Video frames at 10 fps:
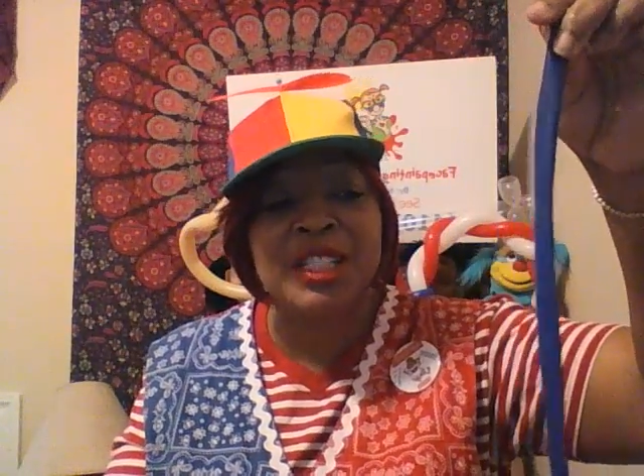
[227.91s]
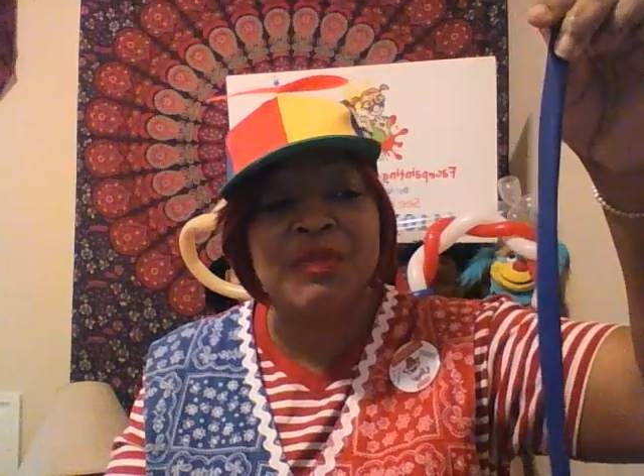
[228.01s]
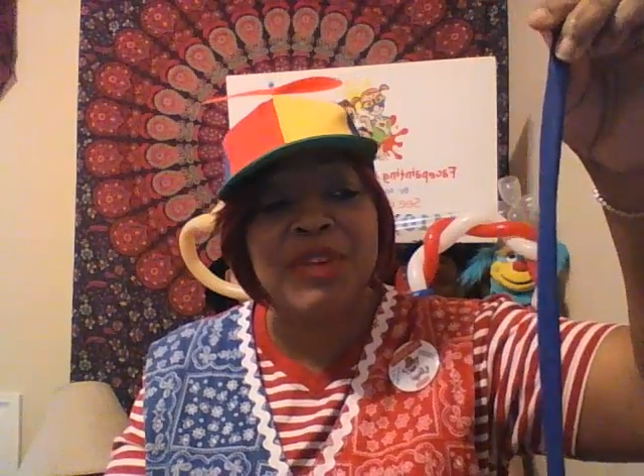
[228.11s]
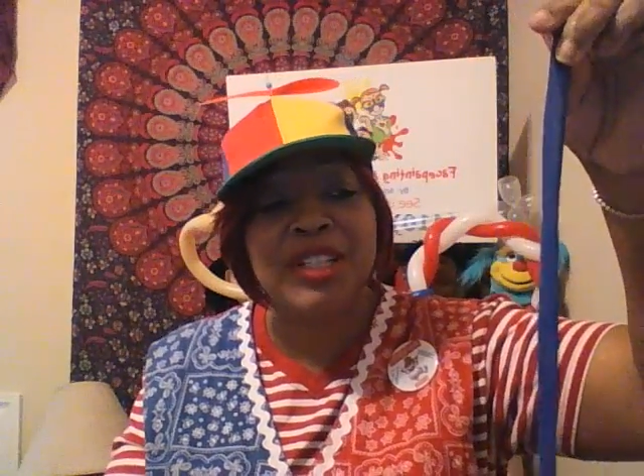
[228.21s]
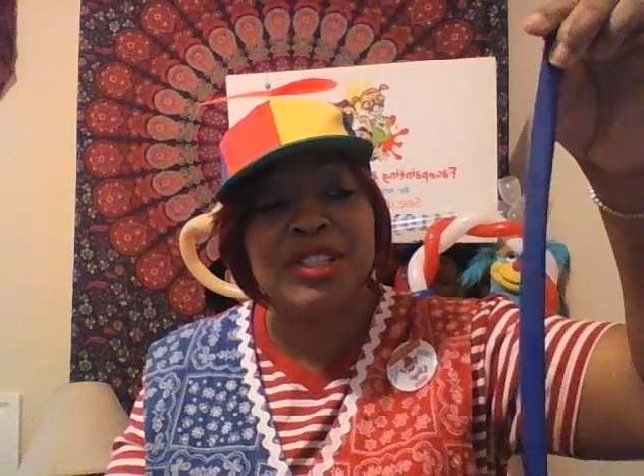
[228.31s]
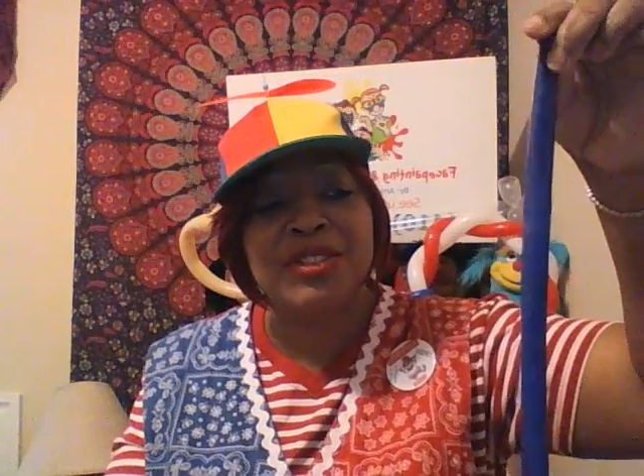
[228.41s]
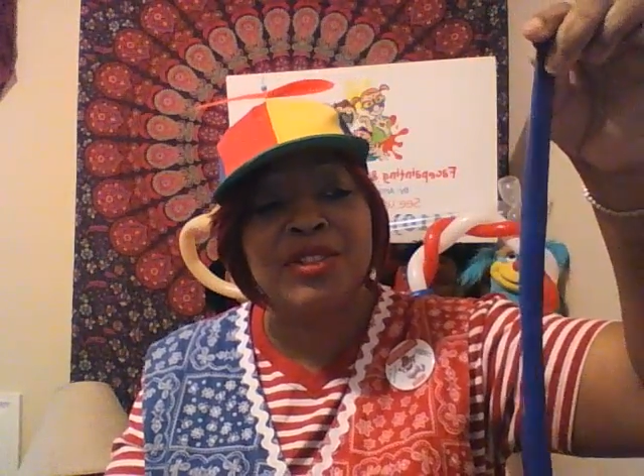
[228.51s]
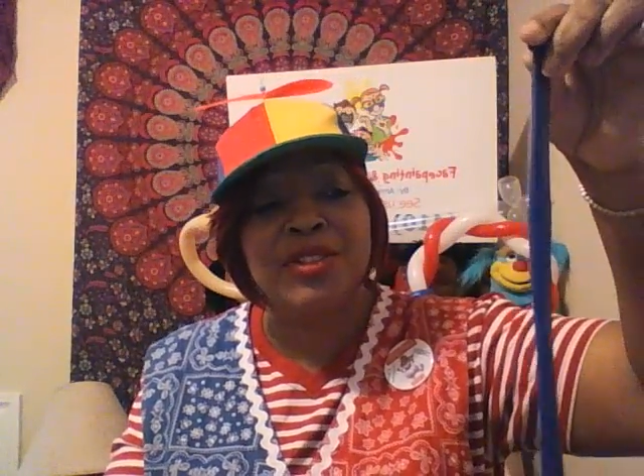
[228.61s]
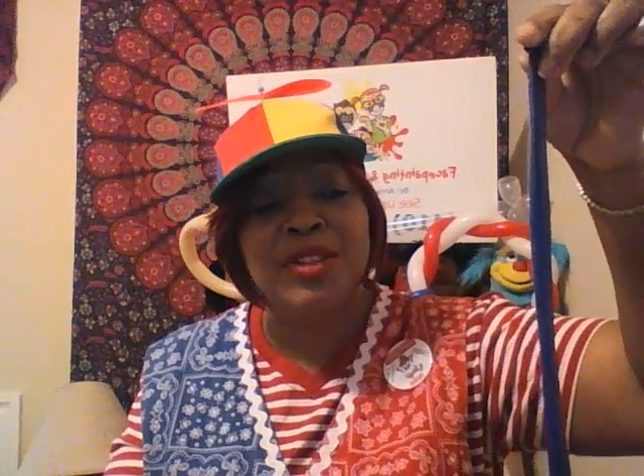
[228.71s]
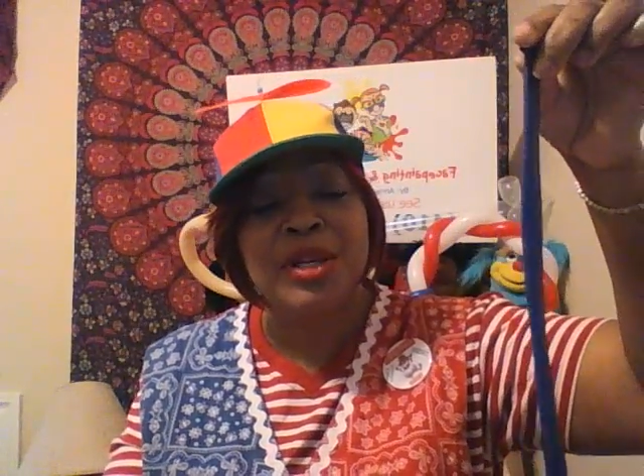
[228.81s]

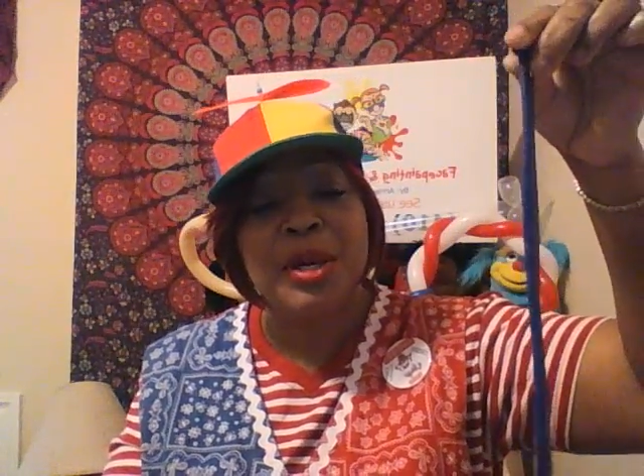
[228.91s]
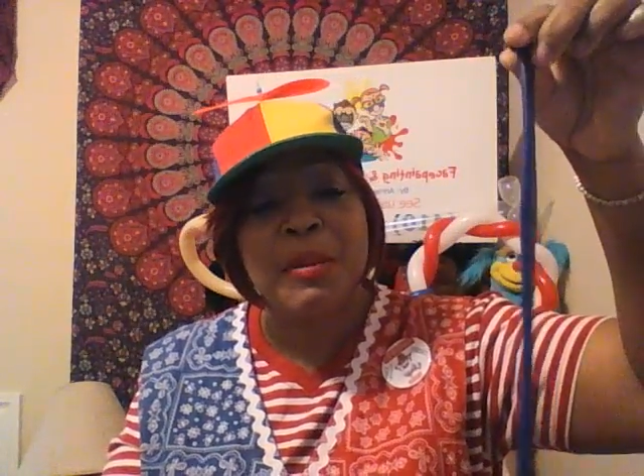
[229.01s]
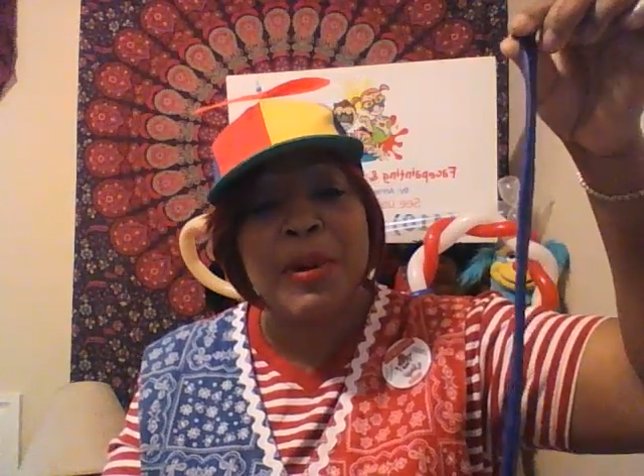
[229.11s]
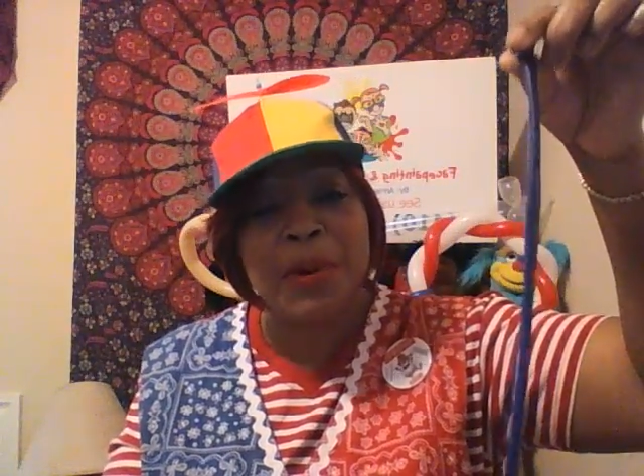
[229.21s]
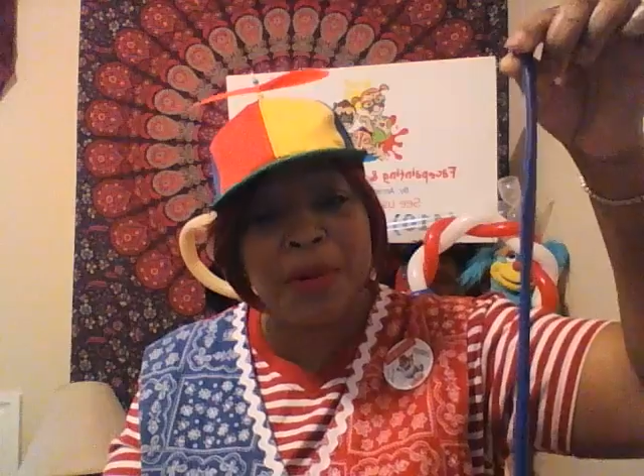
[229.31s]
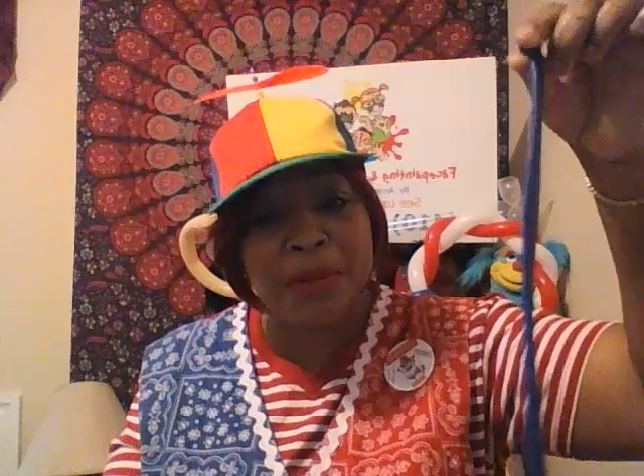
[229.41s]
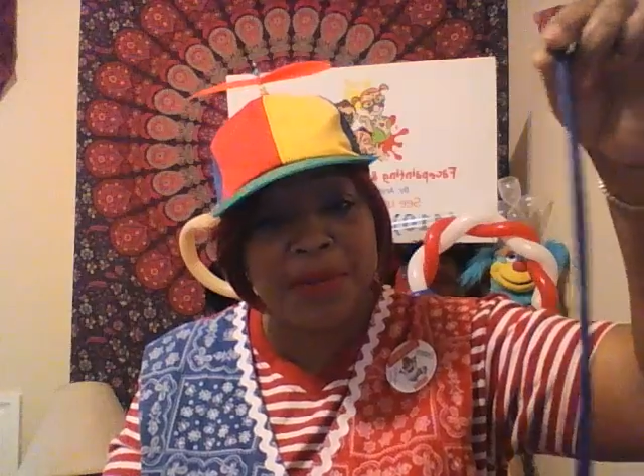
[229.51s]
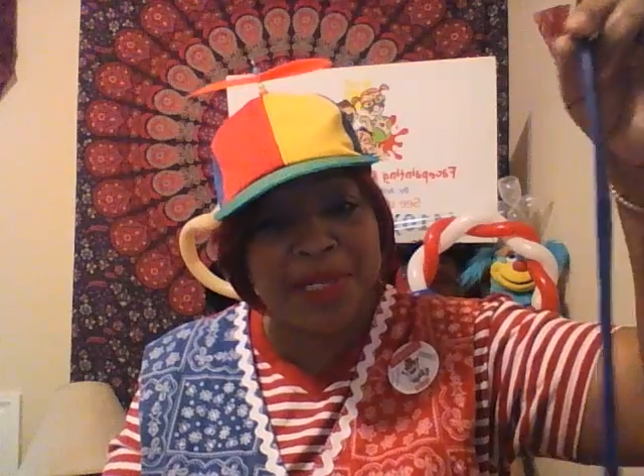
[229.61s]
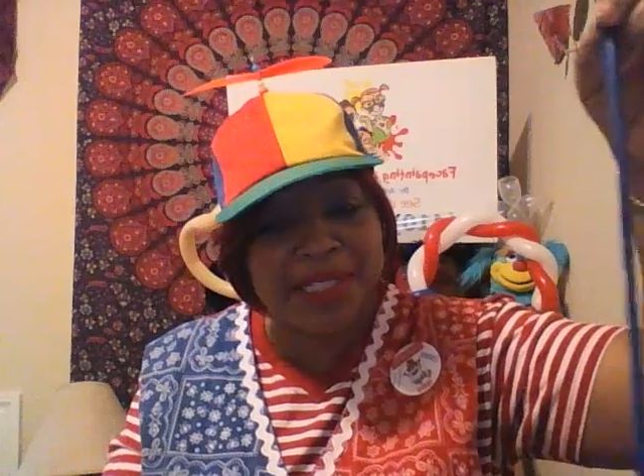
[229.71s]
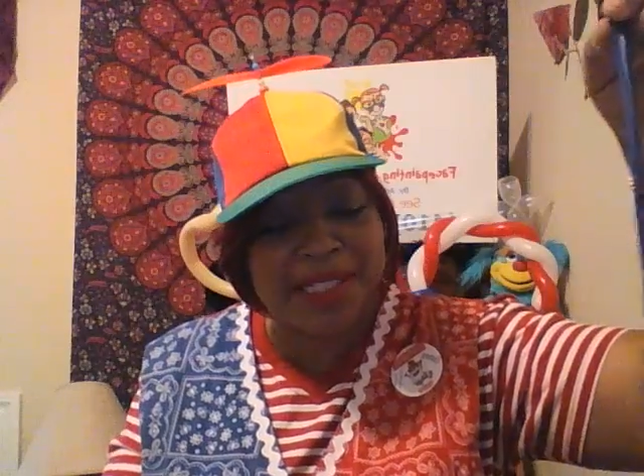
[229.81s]
special
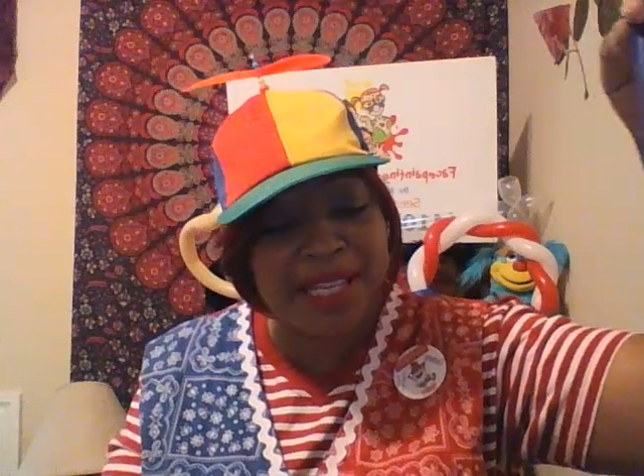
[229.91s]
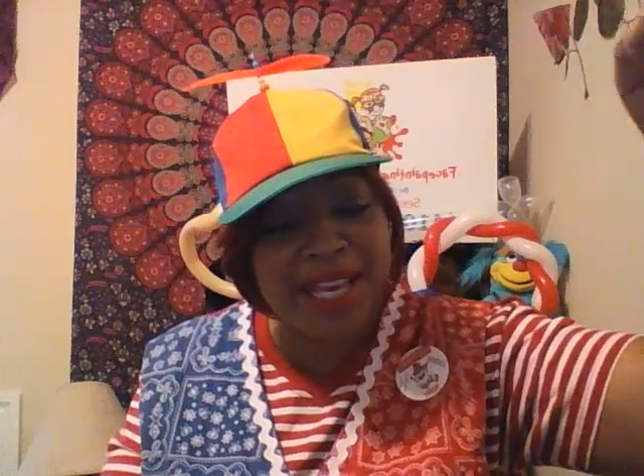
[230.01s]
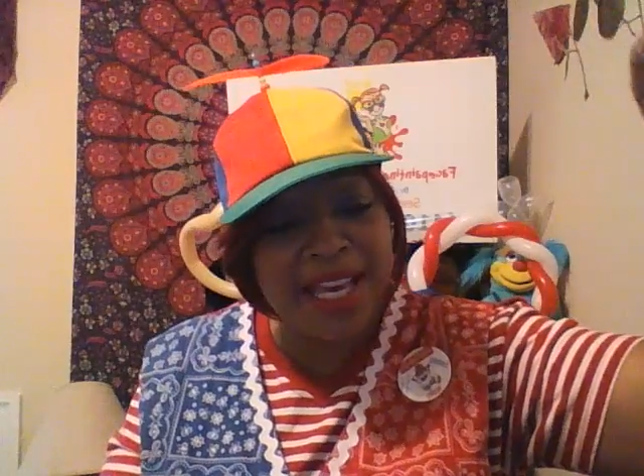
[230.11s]
purpose.